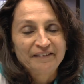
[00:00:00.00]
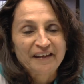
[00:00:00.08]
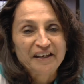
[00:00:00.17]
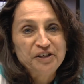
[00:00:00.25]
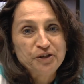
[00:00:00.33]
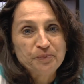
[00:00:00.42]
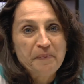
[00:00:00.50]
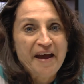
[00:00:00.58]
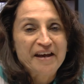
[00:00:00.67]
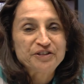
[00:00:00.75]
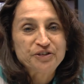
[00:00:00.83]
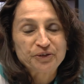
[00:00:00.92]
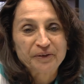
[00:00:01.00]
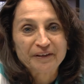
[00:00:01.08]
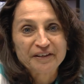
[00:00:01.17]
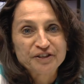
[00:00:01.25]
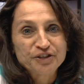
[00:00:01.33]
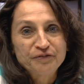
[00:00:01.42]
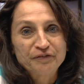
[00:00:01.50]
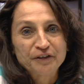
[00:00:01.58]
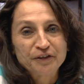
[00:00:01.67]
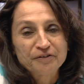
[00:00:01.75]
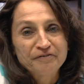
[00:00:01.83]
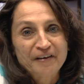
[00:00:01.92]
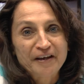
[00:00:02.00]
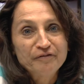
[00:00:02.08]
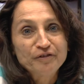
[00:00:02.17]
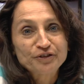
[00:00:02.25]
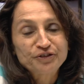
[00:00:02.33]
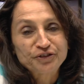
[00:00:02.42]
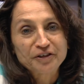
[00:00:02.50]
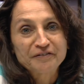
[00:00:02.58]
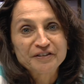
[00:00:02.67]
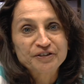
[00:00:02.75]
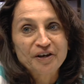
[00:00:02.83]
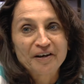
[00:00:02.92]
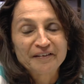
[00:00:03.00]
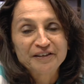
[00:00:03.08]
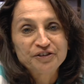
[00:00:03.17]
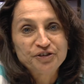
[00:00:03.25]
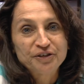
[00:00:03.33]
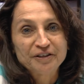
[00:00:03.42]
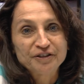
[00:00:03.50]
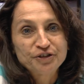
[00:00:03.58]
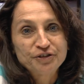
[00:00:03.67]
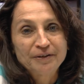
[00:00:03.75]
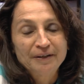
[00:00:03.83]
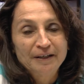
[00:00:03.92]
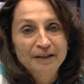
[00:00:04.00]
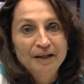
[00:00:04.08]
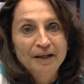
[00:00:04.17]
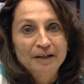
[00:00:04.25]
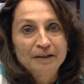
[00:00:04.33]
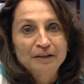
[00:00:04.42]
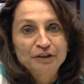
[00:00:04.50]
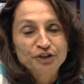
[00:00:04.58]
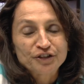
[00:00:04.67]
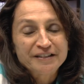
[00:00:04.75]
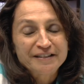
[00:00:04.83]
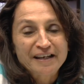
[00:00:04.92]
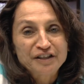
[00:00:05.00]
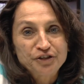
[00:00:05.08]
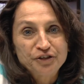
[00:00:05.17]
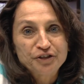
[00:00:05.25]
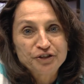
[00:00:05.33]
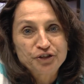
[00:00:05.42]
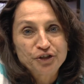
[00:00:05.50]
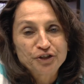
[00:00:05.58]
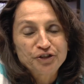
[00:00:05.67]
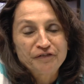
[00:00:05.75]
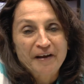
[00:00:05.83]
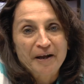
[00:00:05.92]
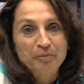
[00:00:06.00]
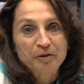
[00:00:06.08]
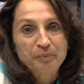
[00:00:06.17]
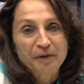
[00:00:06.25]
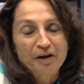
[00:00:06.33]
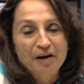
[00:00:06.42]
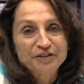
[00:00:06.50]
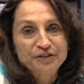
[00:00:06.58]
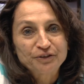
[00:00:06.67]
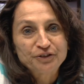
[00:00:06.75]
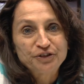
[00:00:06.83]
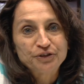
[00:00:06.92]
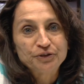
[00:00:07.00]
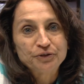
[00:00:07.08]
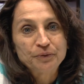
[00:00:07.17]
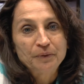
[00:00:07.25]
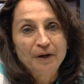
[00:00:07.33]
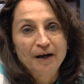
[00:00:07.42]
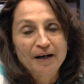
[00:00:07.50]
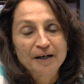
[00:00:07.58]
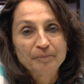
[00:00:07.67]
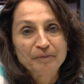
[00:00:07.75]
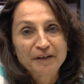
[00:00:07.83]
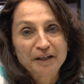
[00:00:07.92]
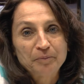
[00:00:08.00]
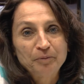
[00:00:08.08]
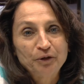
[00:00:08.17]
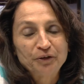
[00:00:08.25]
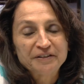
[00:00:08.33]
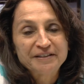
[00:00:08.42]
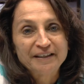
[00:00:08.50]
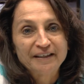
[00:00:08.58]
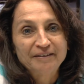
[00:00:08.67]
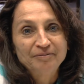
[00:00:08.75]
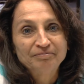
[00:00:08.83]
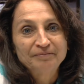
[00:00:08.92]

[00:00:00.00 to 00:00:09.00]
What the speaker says: Thank you, Pastor and Liz, for your faithful service all these years, just not to your church family, but also to the community.